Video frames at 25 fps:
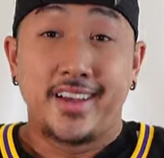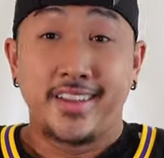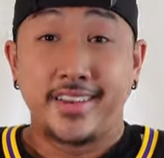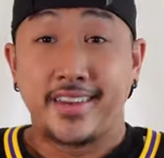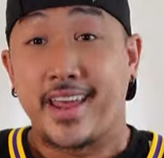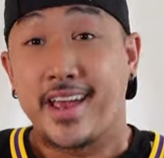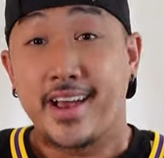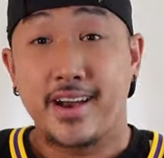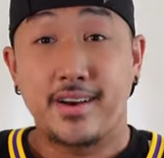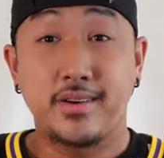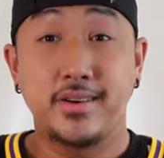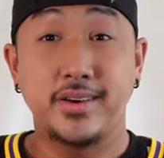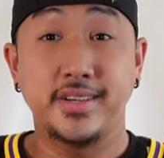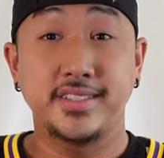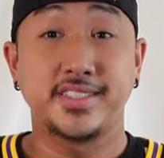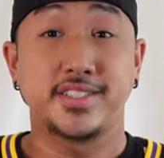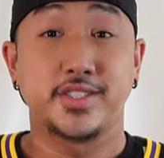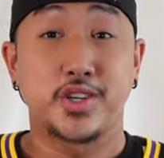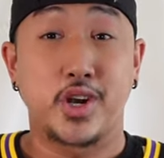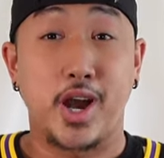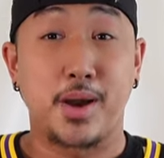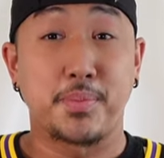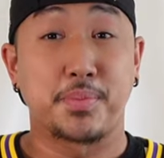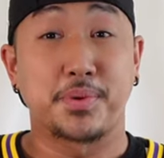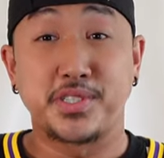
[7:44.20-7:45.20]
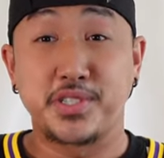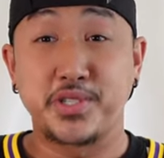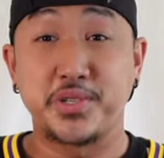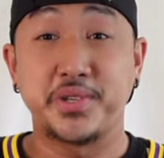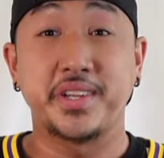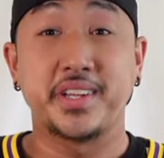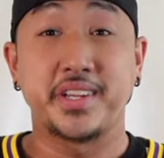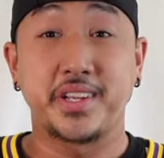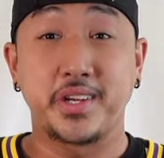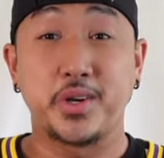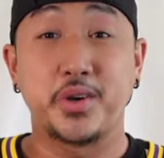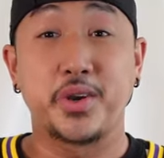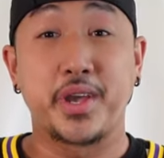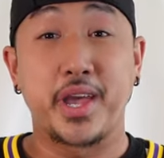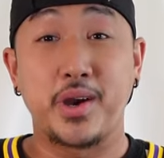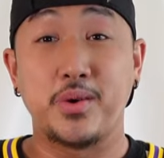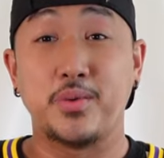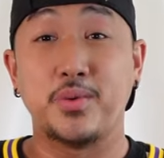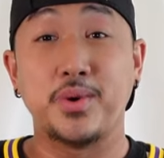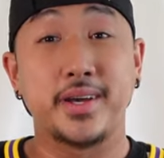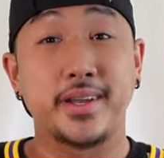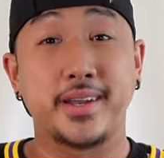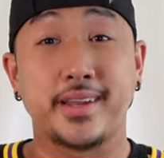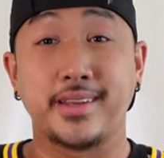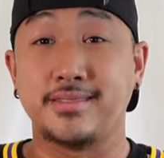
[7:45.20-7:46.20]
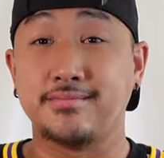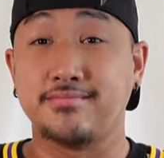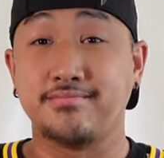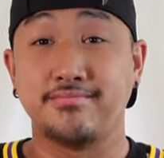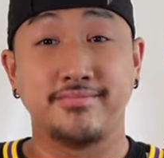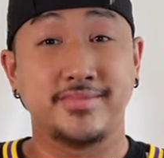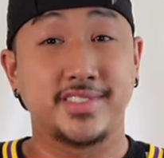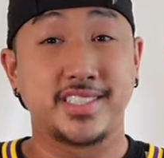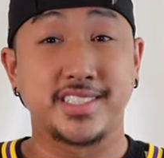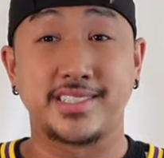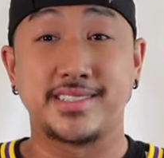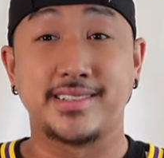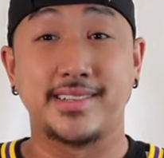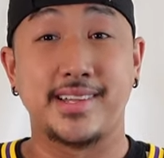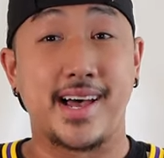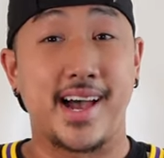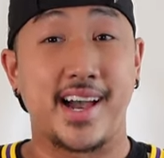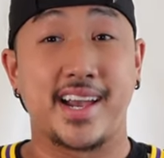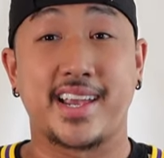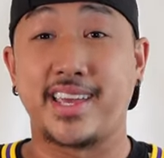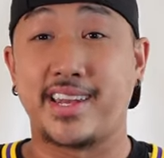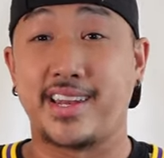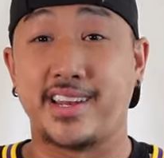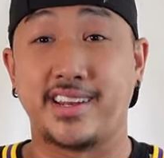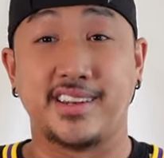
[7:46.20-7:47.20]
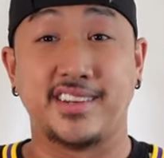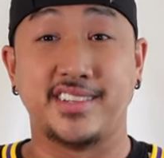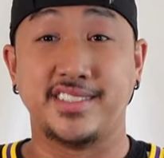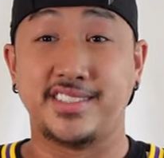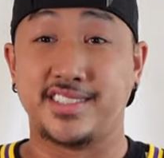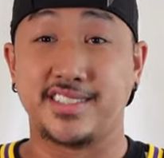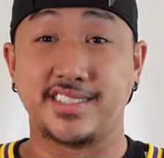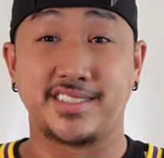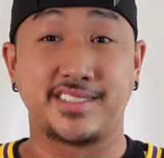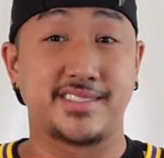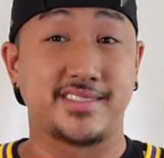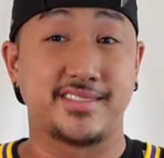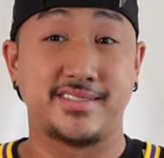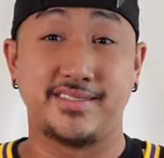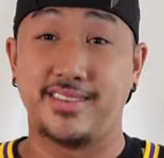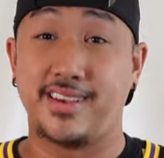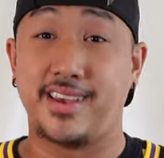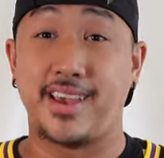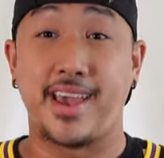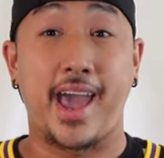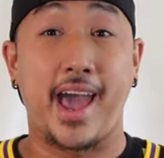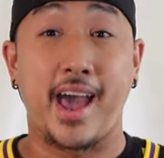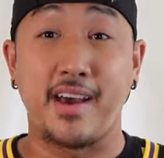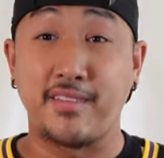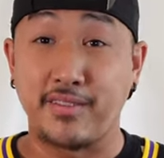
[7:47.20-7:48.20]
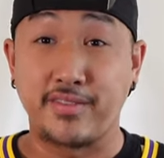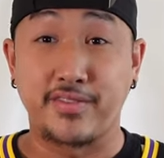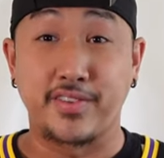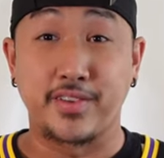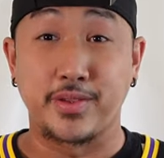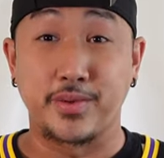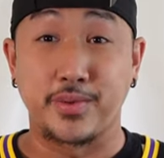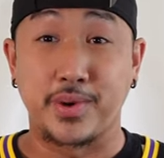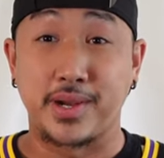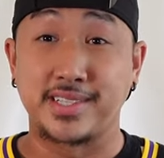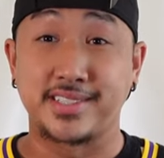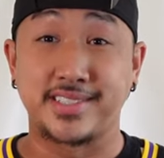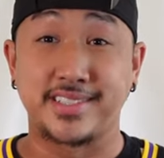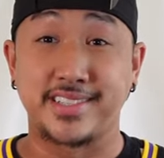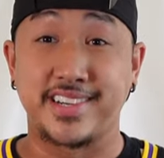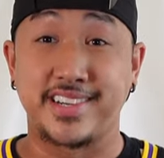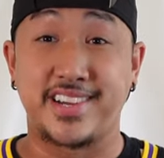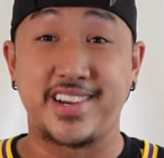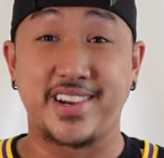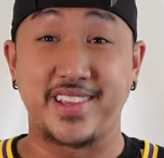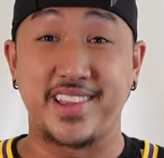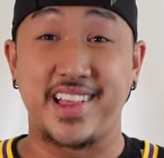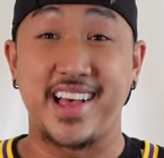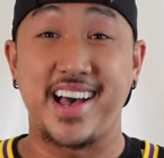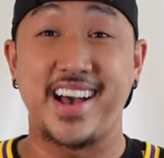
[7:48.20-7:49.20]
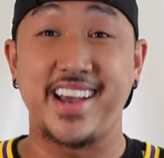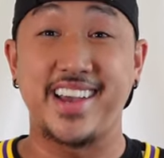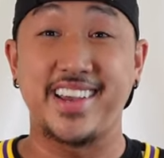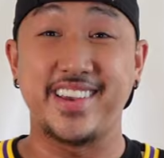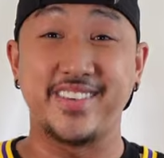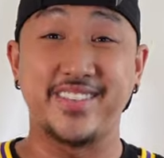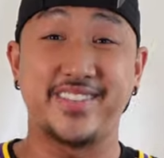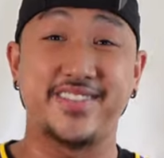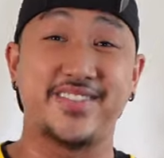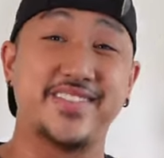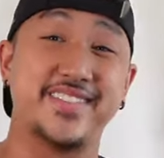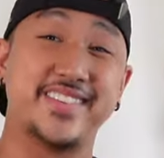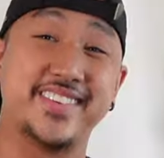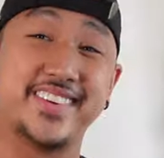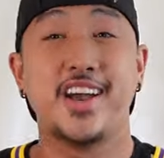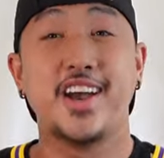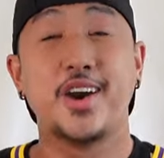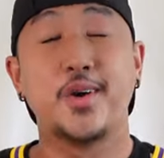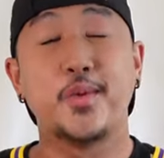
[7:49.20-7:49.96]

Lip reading: now it's your opportunity to go get one and just lock it in and just have it for the rest of your life.